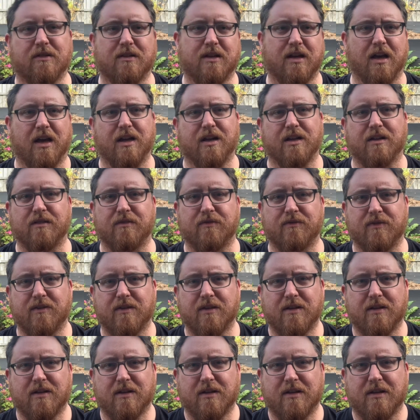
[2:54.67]
kind of,
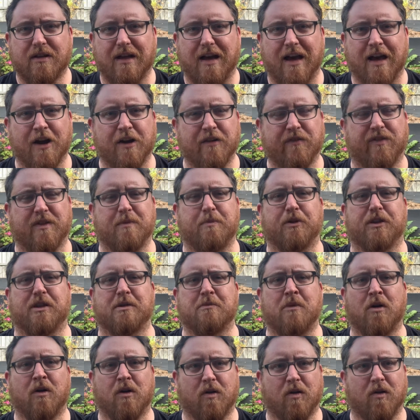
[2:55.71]
I don't know if they put the
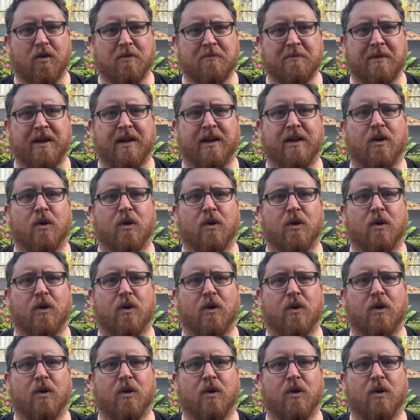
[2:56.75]
mocker on me,